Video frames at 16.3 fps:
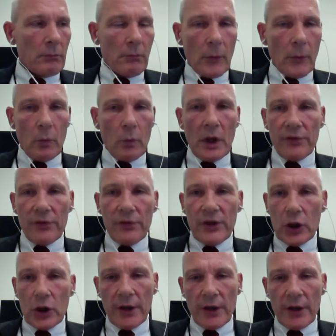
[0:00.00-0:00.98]
Well, such
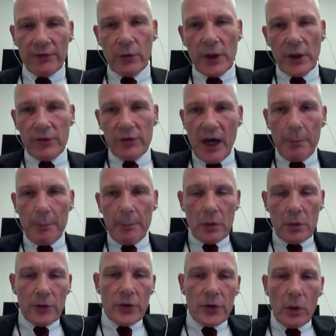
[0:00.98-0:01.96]
as, for example,
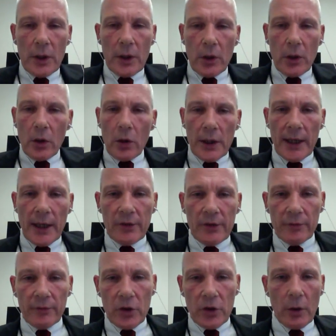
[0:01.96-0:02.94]
controlling all kinds
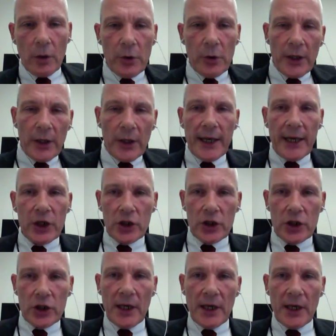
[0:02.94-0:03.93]
of communication.
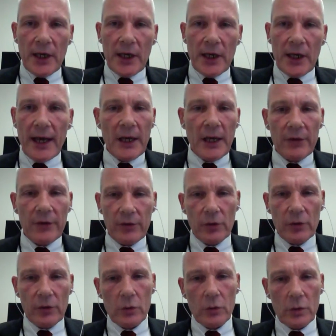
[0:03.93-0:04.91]
Every
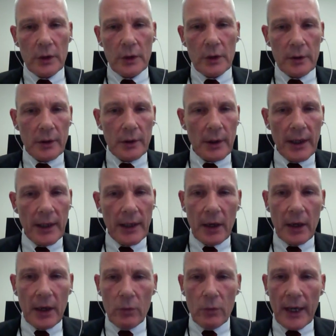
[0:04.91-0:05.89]
SMS you
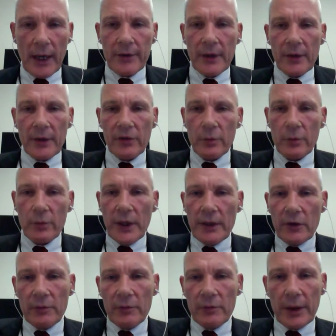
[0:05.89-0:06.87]
are writing in
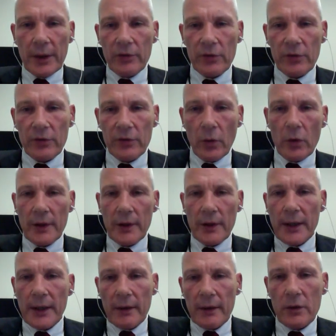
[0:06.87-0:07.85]
Sweden is being stored
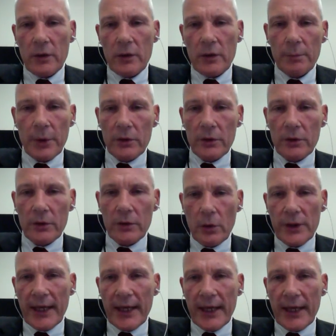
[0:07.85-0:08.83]
and could be
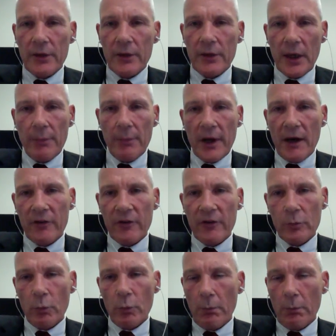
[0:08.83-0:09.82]
controlled anytime the
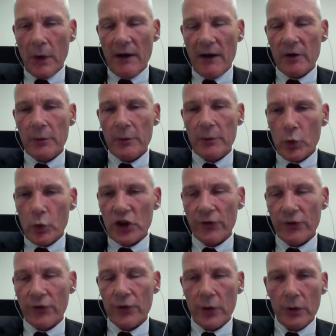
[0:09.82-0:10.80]
government wishes
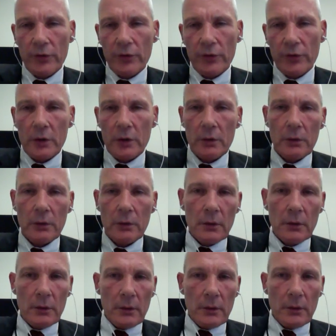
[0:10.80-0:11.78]
to do so.
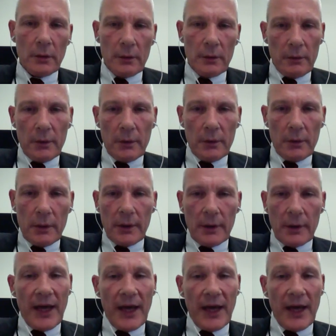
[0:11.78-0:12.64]
That is